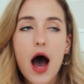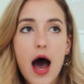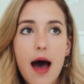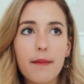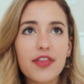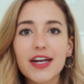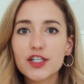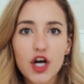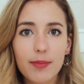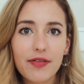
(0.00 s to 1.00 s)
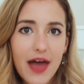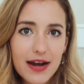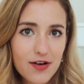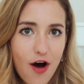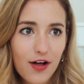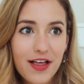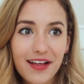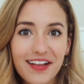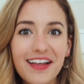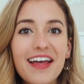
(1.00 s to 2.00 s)
And they didn't talk about that at all.
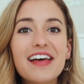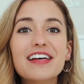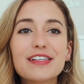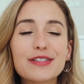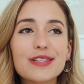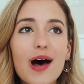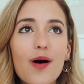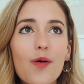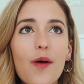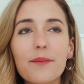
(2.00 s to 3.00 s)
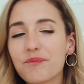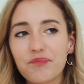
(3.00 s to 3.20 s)
So,